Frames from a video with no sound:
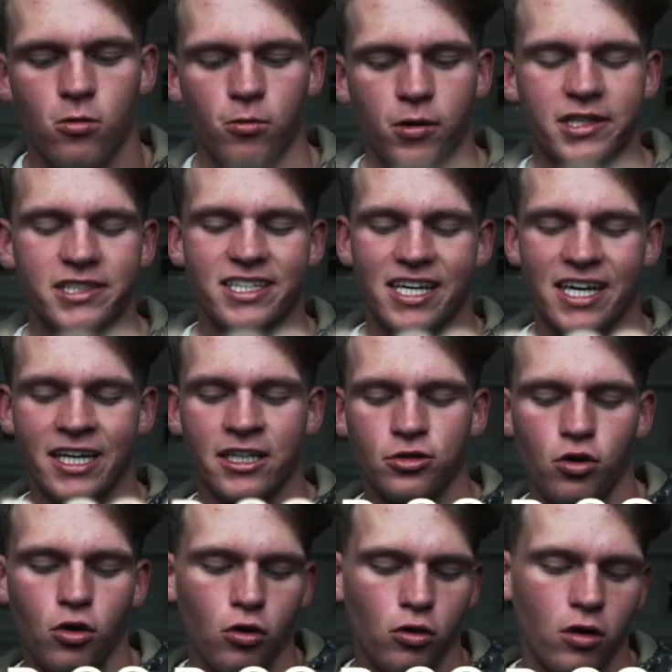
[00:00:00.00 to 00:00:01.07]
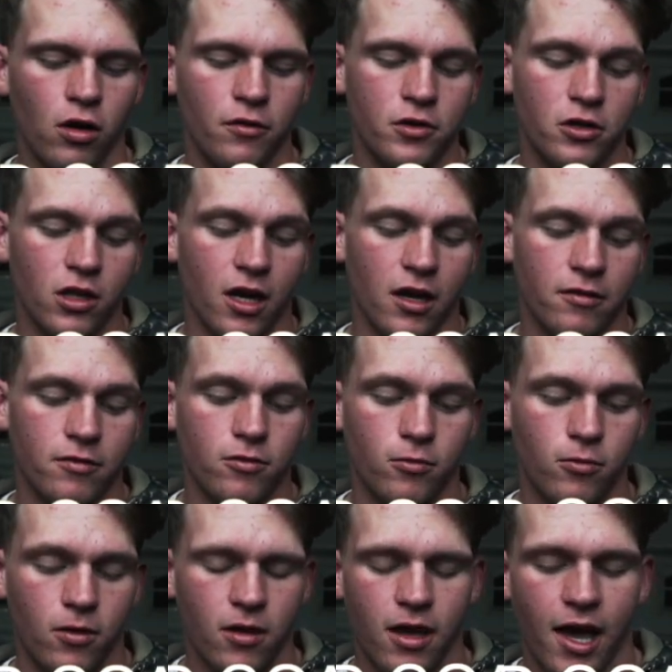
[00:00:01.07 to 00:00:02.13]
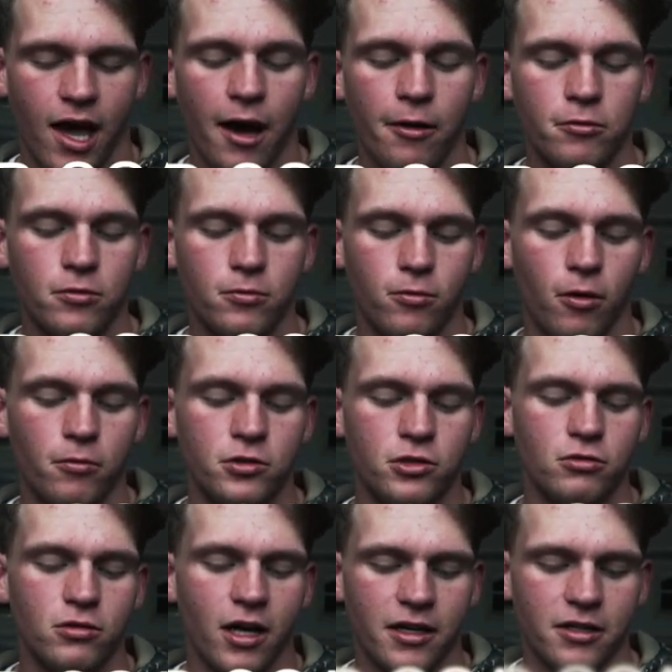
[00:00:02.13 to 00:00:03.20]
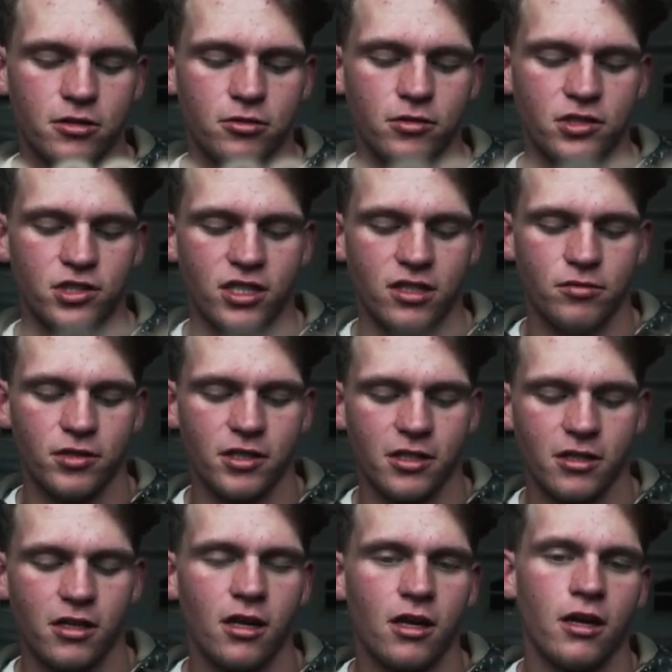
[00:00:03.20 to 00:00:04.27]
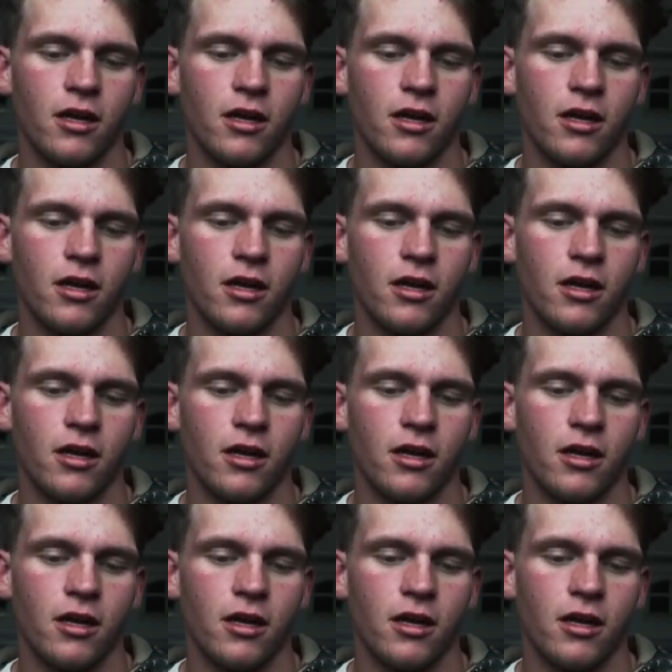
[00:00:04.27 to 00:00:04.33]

What is the end goal of your life? What would you like to achieve with it?